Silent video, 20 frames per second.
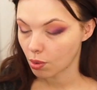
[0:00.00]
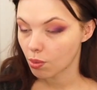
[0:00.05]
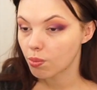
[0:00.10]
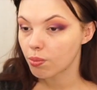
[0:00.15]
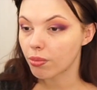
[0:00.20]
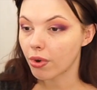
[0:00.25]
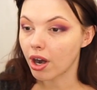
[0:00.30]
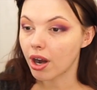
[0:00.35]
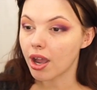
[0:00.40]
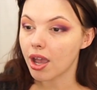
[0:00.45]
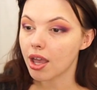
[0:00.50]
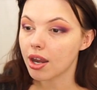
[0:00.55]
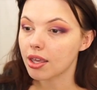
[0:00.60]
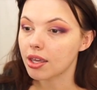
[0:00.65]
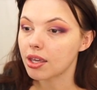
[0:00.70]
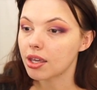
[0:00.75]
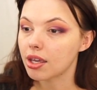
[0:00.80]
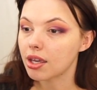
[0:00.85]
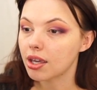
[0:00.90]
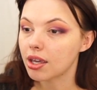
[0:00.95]

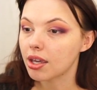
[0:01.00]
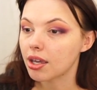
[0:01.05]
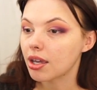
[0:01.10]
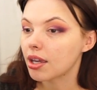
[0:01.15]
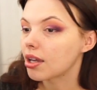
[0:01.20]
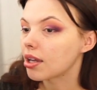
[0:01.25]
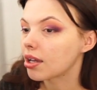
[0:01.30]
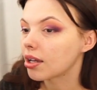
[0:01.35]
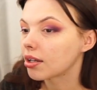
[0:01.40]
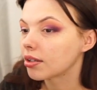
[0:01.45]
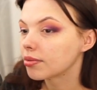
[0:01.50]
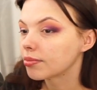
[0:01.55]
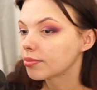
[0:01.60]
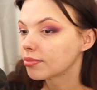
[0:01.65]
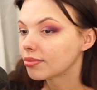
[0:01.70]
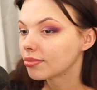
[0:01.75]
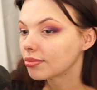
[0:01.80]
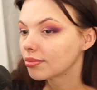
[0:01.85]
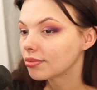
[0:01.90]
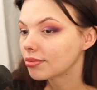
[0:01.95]
Alrighty.
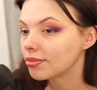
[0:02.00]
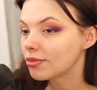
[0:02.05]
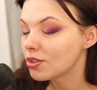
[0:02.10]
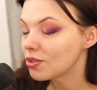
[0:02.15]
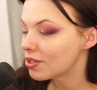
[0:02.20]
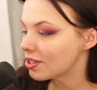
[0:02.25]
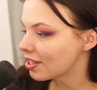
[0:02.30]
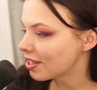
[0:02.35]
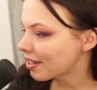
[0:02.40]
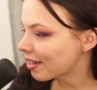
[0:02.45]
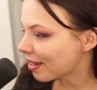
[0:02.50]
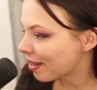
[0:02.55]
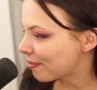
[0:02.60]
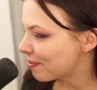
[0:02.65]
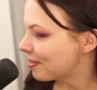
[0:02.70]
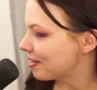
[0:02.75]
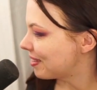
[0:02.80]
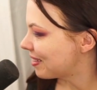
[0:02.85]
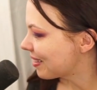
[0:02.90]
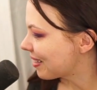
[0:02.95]
You see it
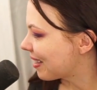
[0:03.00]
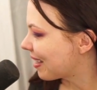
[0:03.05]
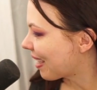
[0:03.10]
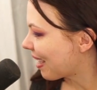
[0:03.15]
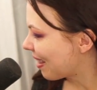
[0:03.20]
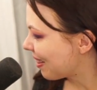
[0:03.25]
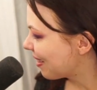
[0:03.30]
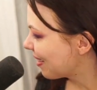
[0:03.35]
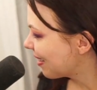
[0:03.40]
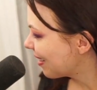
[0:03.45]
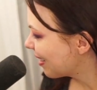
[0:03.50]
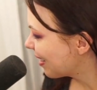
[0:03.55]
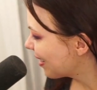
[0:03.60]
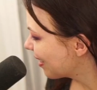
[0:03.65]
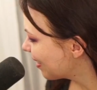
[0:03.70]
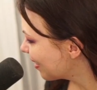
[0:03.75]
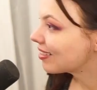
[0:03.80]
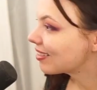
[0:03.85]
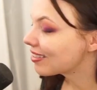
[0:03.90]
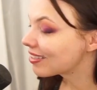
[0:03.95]
coming together?
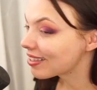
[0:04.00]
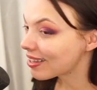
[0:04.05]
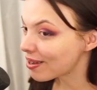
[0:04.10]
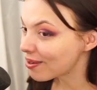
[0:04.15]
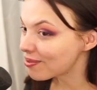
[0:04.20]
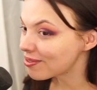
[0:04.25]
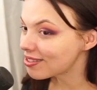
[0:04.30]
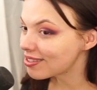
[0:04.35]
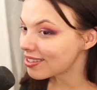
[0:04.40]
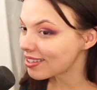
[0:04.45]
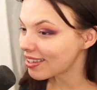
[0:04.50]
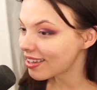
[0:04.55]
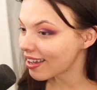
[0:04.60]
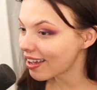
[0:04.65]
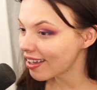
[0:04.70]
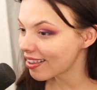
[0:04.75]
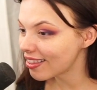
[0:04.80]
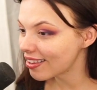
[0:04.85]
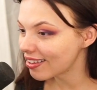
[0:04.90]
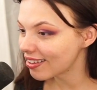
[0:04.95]
It's coming
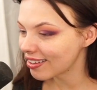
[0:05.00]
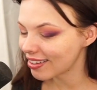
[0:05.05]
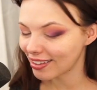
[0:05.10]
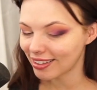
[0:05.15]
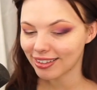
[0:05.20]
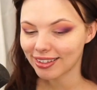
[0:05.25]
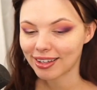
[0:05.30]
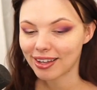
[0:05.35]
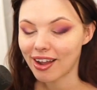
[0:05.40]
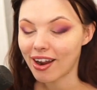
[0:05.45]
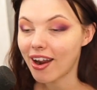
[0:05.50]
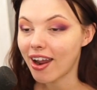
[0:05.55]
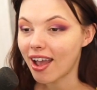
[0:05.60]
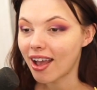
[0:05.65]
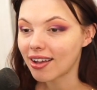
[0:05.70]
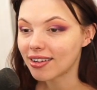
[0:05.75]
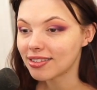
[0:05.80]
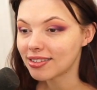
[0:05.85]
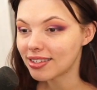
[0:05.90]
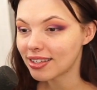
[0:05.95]
together. Alright,
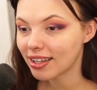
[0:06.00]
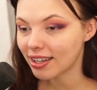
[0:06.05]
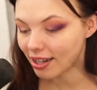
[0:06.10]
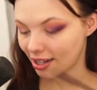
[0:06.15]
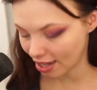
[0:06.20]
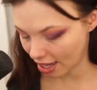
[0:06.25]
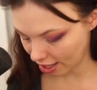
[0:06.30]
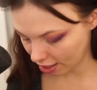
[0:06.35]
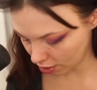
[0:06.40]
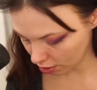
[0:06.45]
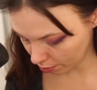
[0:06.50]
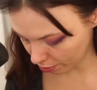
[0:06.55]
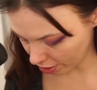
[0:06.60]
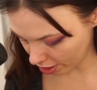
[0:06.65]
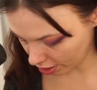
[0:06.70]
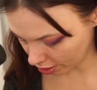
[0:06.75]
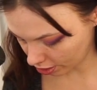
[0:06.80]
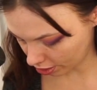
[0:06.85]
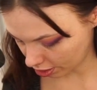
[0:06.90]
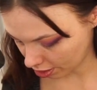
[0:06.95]
I'm gonna take an angled
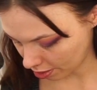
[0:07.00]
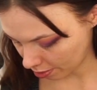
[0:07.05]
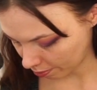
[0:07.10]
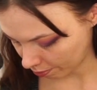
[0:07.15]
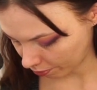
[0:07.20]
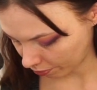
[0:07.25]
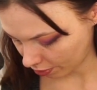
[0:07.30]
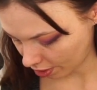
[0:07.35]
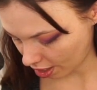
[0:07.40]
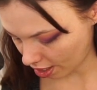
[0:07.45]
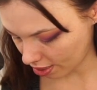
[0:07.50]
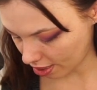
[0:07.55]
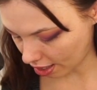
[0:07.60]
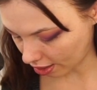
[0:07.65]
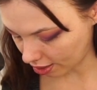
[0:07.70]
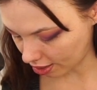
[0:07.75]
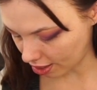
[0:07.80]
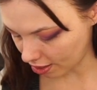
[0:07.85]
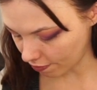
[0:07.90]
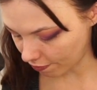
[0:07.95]
brush and
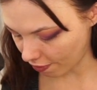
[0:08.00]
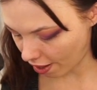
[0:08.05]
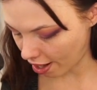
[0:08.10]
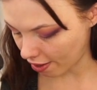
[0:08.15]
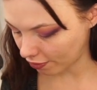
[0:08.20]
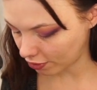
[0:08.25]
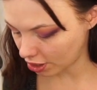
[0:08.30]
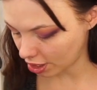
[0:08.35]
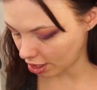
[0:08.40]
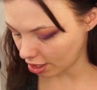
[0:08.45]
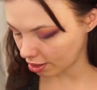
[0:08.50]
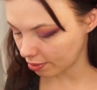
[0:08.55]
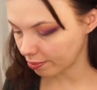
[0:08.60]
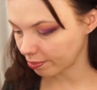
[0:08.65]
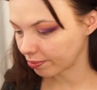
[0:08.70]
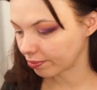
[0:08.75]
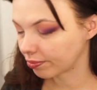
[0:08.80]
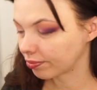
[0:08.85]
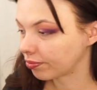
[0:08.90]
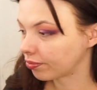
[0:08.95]
that E5 shade,
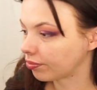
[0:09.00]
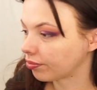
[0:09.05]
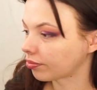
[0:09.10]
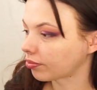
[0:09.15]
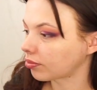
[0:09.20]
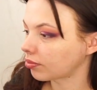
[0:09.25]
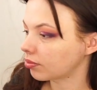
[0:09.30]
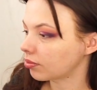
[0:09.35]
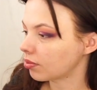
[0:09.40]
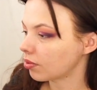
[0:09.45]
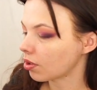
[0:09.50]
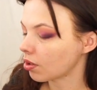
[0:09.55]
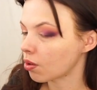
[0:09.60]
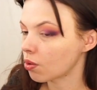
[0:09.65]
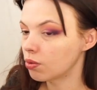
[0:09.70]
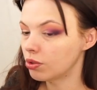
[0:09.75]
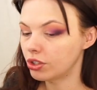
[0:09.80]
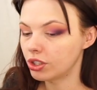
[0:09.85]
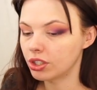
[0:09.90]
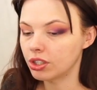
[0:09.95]

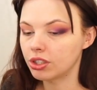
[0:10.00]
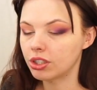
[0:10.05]
which is the